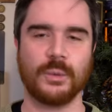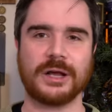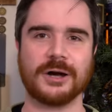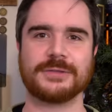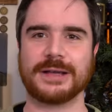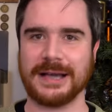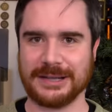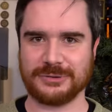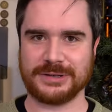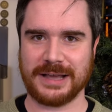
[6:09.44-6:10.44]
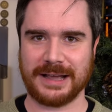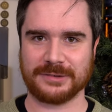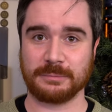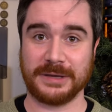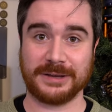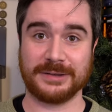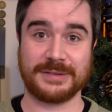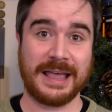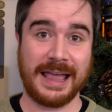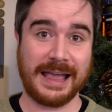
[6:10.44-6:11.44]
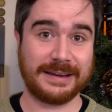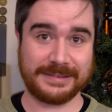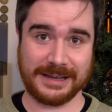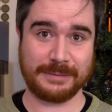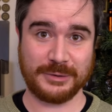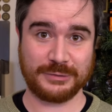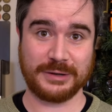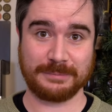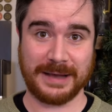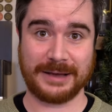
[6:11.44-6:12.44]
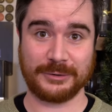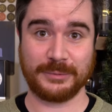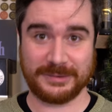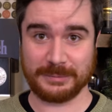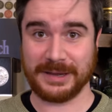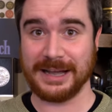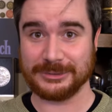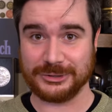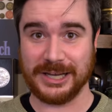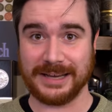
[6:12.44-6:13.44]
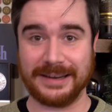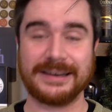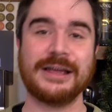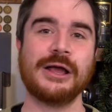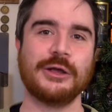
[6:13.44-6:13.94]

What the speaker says: We call it the kanji tax because anytime you see a bottle with some kanji on it,